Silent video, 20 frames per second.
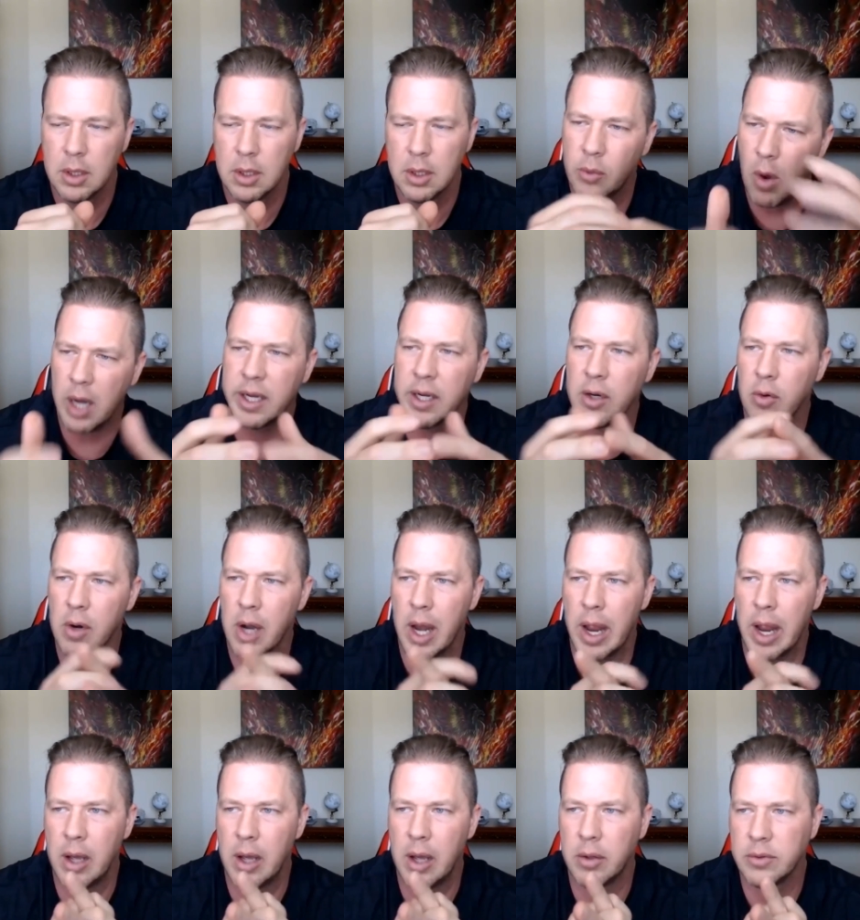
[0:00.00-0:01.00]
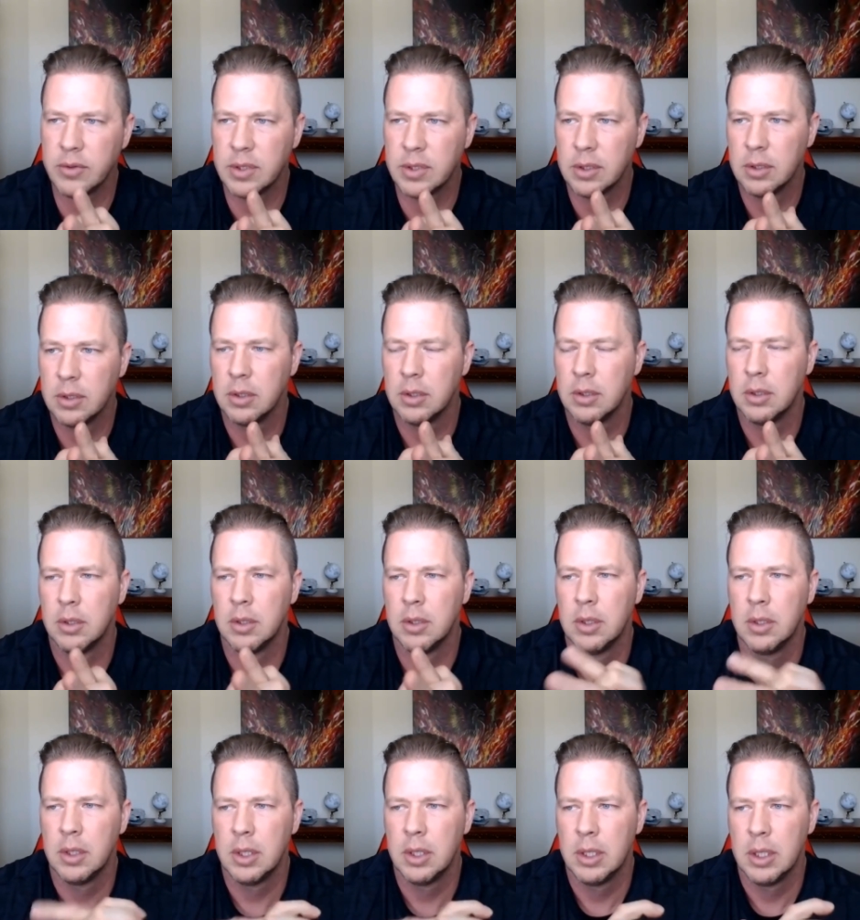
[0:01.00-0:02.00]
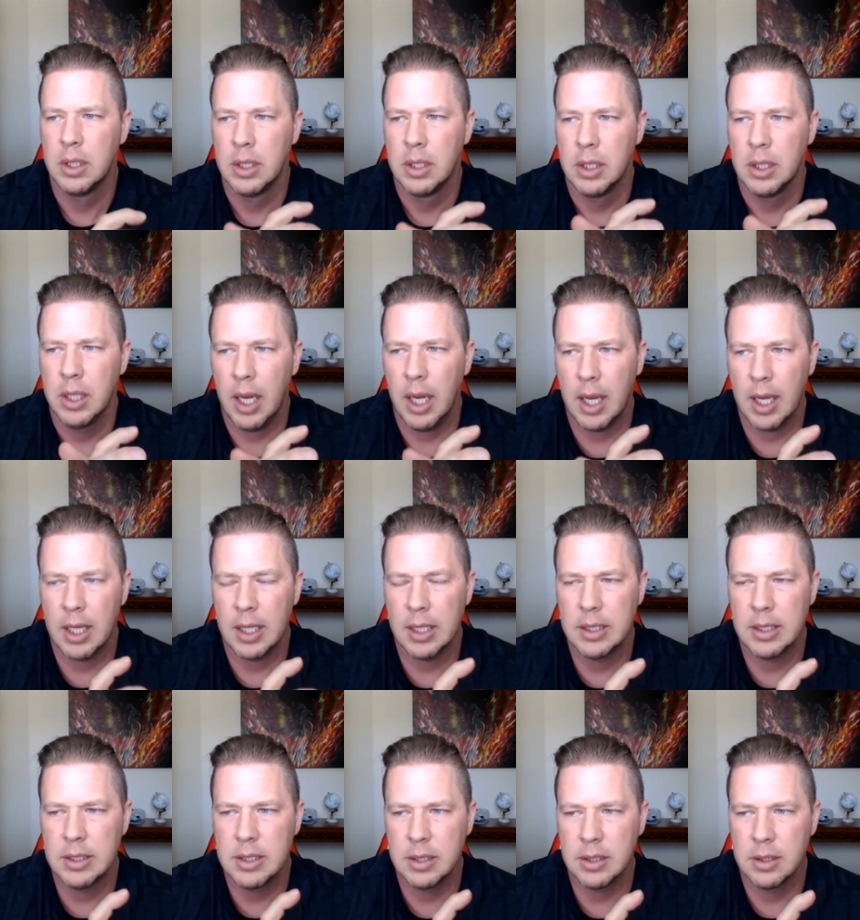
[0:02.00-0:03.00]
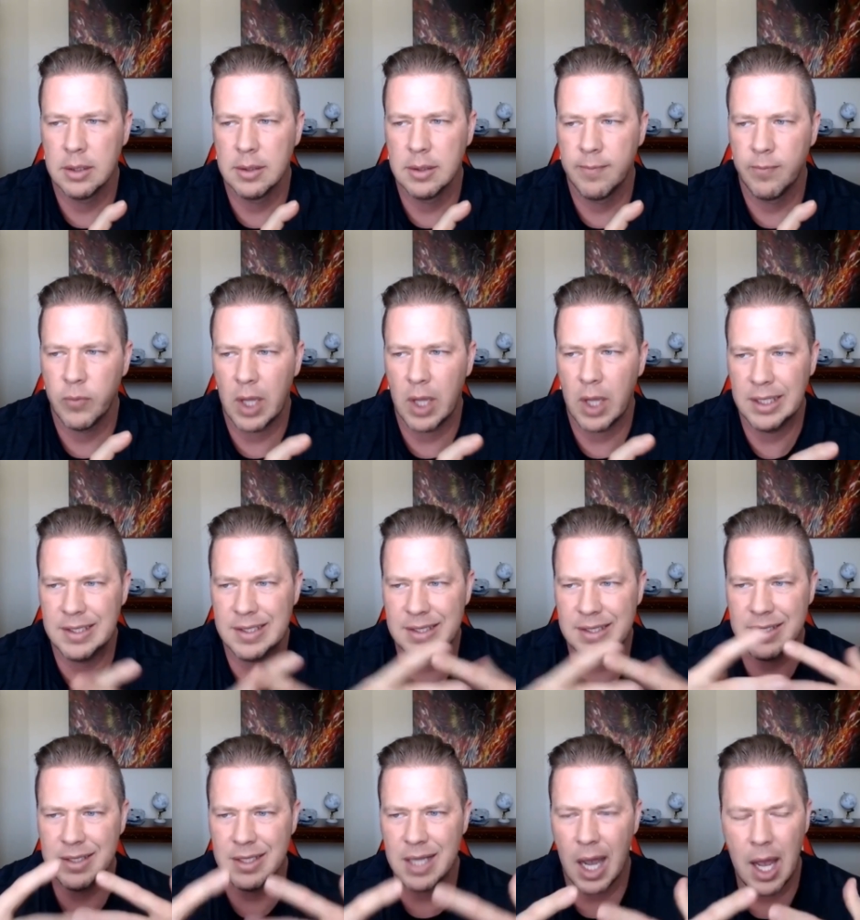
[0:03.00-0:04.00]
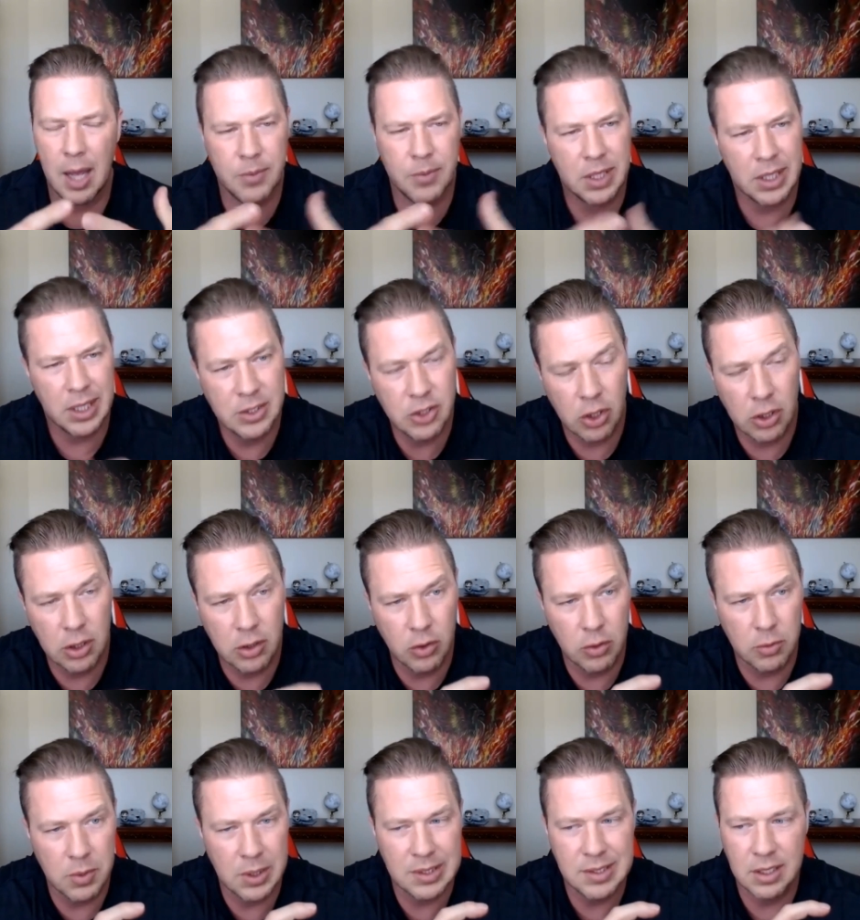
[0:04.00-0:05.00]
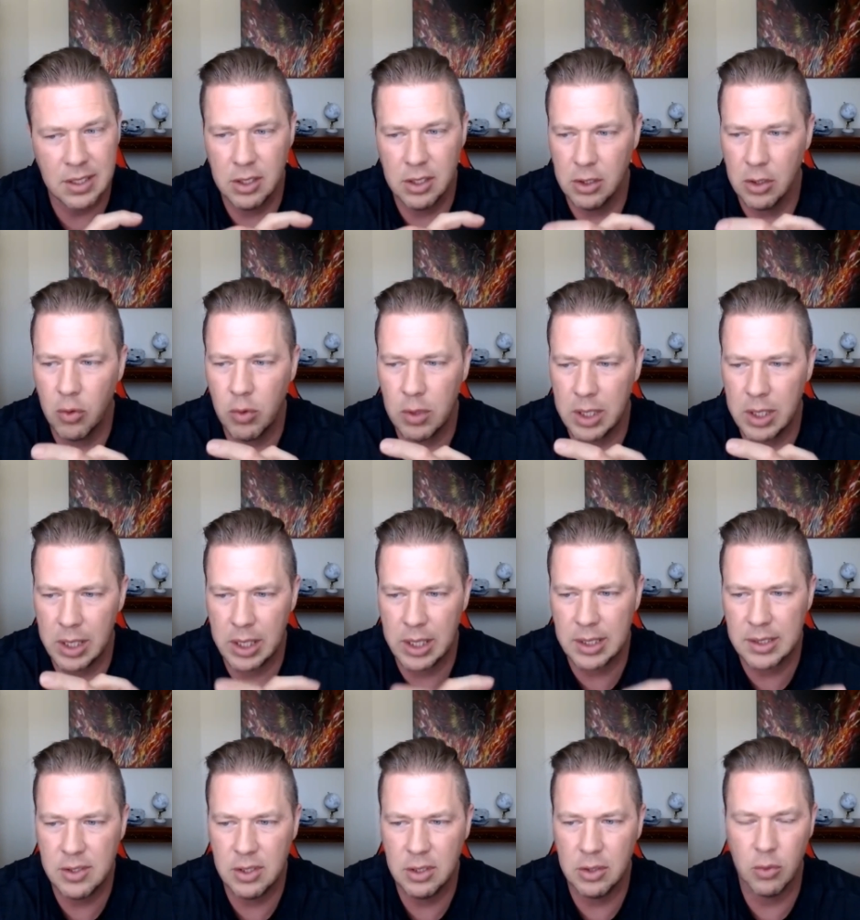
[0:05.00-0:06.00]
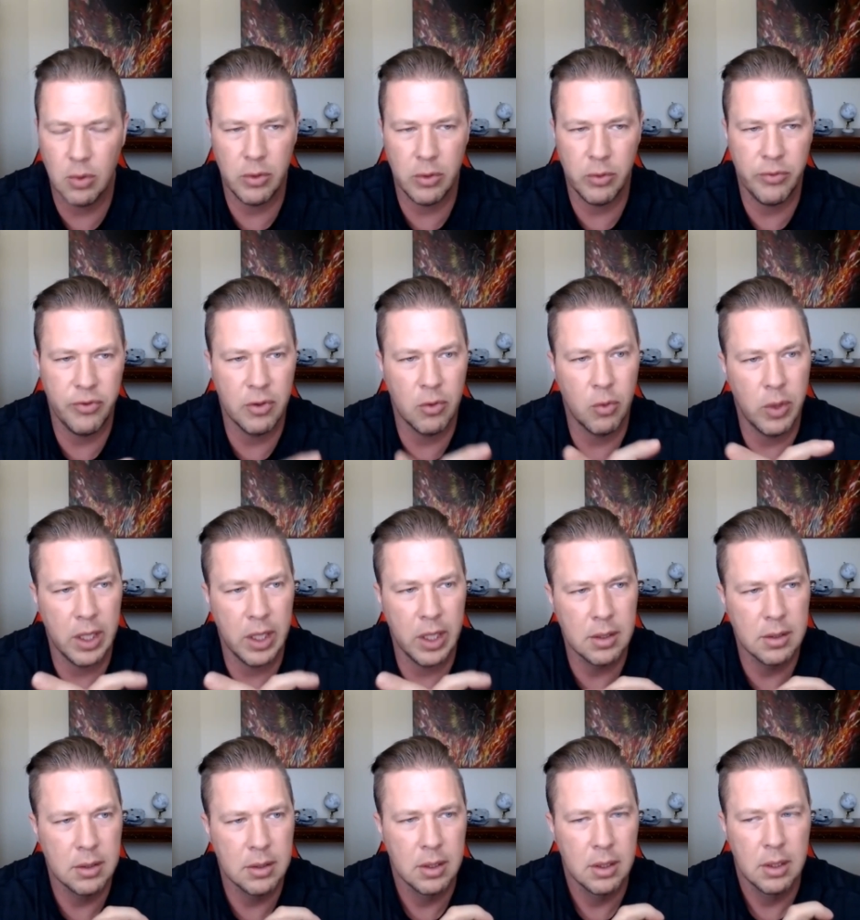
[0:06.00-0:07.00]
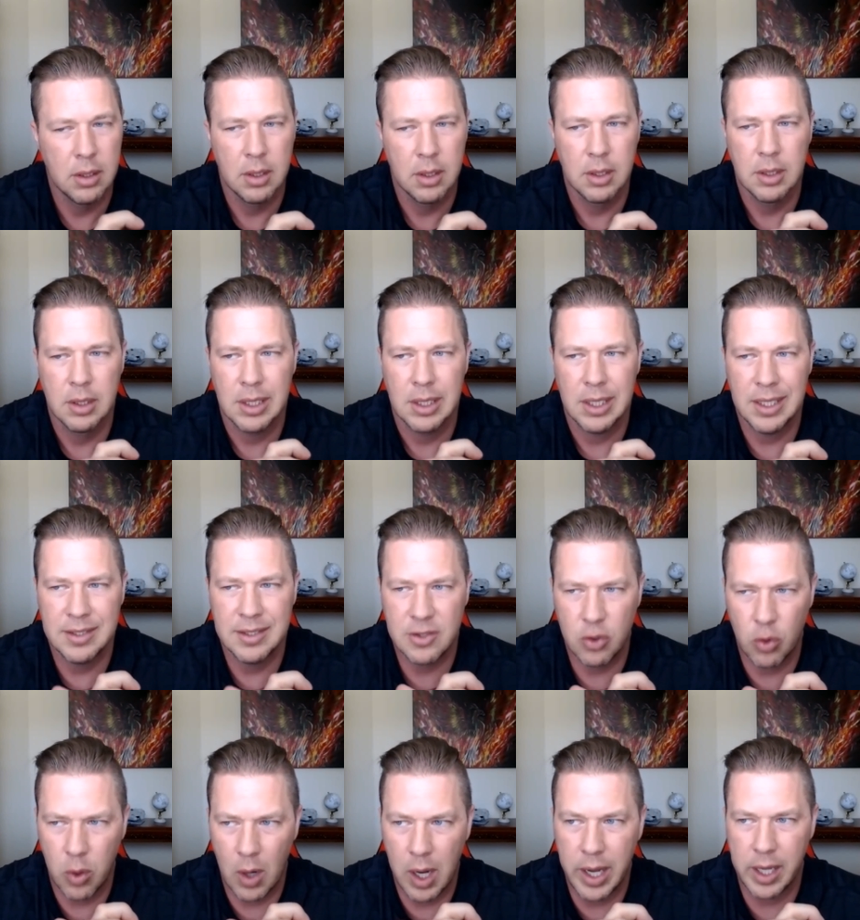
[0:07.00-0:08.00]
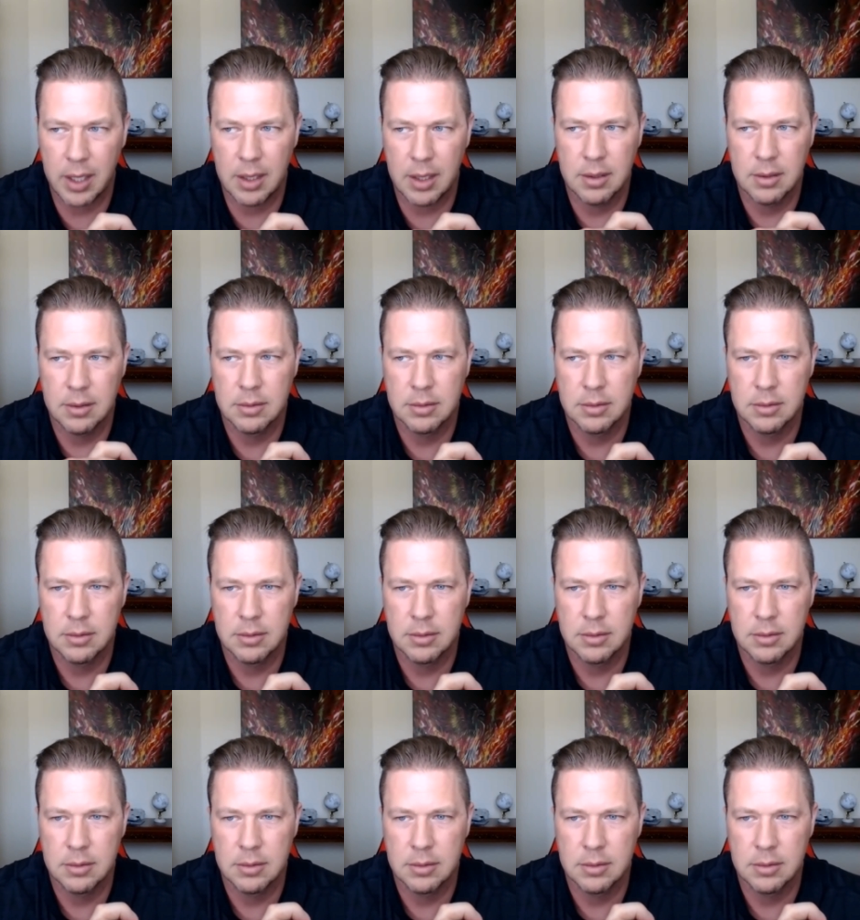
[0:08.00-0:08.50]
We're walking around and I stopped and I turned to him. I said, You know what it is? You know why we feel weird? It's quiet.